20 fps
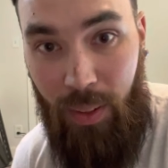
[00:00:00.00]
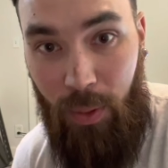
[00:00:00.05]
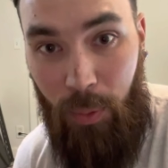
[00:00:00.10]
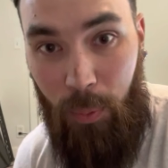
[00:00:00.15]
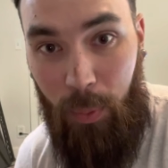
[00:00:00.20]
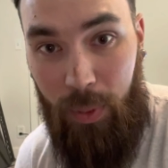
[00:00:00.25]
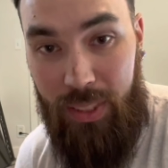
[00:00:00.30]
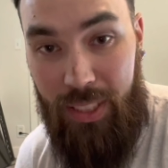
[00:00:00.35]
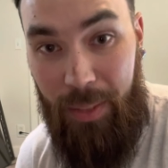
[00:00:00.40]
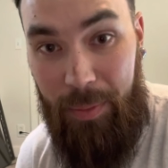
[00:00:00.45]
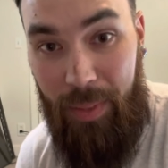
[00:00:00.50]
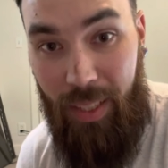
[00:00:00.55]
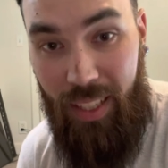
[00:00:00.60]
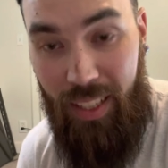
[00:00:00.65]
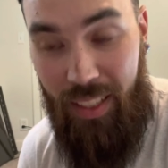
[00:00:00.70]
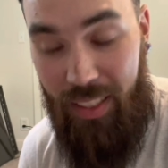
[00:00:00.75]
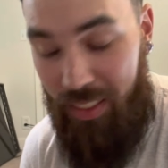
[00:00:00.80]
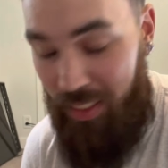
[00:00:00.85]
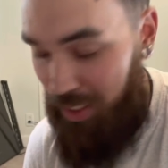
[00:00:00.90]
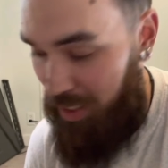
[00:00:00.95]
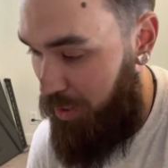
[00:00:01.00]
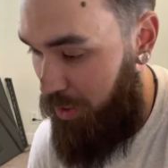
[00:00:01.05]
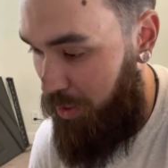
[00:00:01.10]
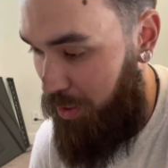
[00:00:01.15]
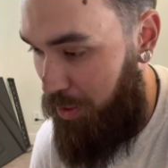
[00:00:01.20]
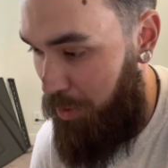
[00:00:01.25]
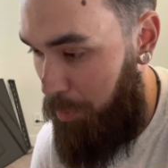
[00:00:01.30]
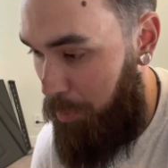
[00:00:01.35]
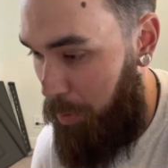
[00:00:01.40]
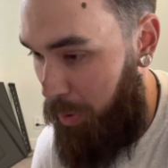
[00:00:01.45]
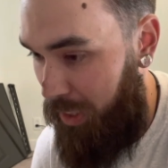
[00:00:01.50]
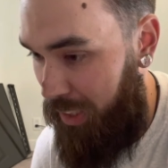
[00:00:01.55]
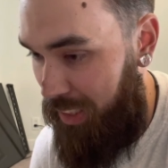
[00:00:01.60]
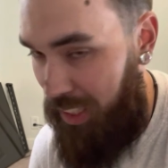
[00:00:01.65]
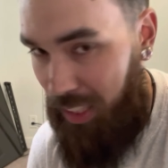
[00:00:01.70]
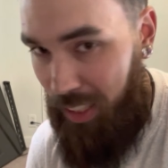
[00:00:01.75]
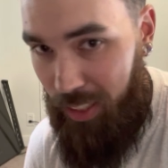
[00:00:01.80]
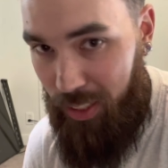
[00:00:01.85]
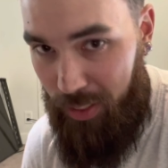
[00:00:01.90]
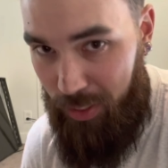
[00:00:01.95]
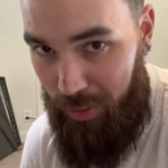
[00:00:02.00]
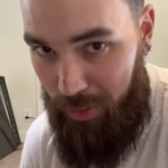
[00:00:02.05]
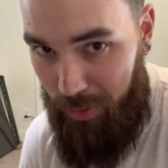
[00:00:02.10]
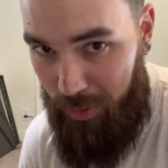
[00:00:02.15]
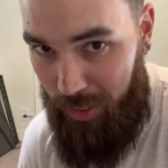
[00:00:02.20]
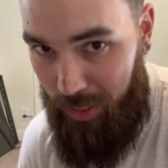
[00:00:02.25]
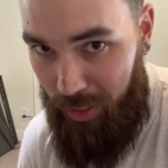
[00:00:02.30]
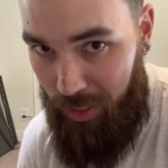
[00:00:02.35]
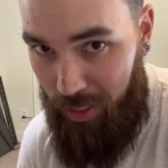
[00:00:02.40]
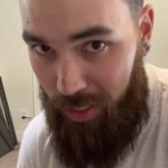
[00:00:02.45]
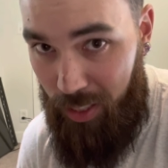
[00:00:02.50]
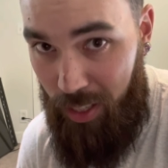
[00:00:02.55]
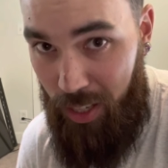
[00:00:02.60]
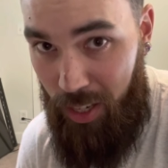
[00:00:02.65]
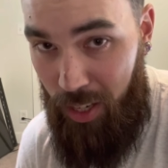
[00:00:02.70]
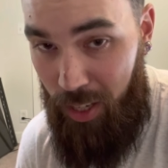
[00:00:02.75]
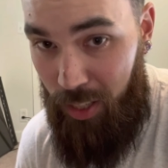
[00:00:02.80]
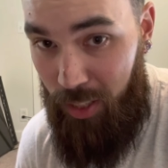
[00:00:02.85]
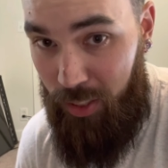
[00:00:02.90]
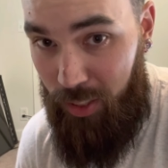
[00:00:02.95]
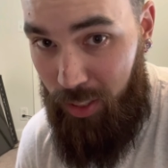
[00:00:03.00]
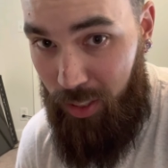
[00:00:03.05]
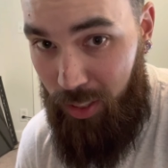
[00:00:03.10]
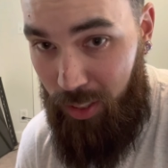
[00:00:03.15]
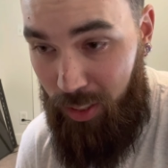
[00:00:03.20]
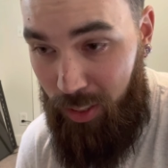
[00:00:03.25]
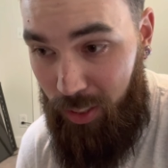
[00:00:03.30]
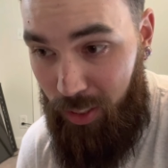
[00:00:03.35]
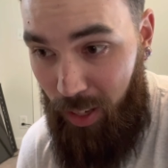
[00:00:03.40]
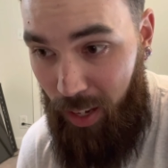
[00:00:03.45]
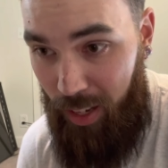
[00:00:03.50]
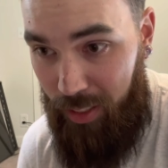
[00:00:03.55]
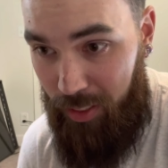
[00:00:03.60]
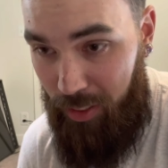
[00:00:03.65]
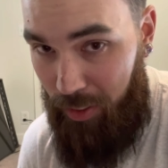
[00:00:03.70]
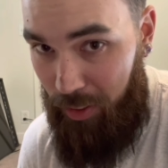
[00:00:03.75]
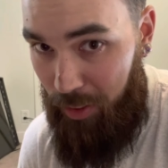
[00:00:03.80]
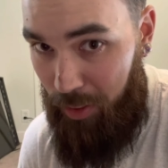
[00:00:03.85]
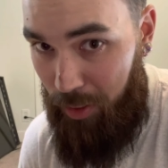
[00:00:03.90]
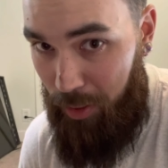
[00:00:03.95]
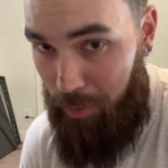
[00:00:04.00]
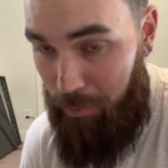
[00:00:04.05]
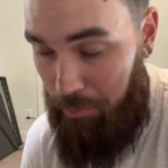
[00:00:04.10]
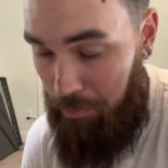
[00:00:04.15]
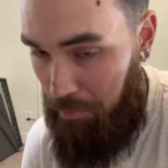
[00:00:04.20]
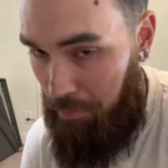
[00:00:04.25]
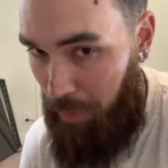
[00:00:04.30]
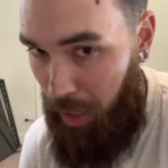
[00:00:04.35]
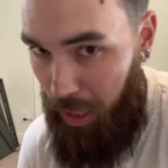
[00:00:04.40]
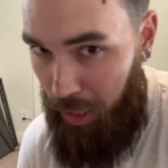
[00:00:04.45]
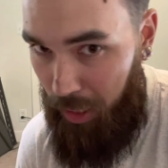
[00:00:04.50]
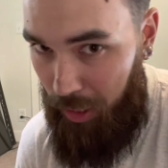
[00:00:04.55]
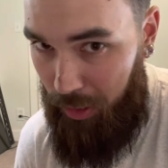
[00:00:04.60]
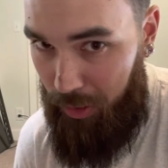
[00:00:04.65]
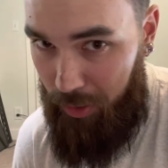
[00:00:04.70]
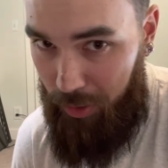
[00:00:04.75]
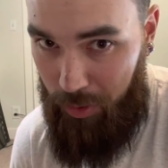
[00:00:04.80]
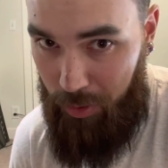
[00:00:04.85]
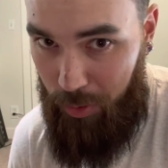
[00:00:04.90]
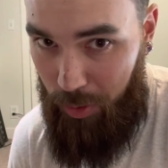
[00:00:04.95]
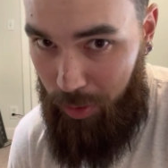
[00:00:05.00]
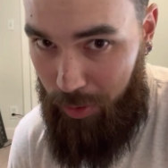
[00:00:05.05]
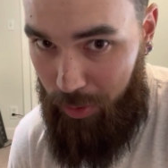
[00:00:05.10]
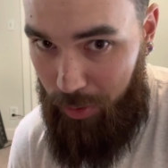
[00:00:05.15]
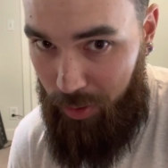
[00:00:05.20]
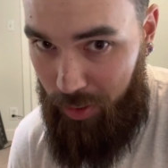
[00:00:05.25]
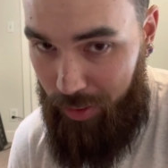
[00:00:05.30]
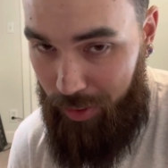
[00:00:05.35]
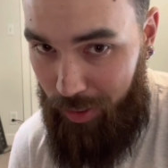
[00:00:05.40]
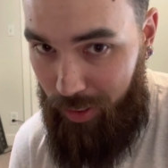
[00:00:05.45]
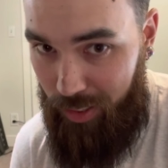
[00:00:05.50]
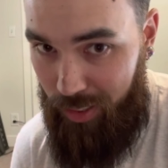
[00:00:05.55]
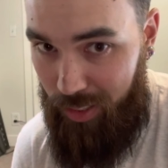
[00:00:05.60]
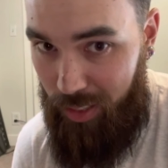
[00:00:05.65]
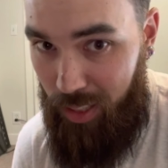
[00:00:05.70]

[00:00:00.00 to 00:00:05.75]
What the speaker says: What's up, guys? Super exciting news here. So, as you already know, I like to go treasure hunting.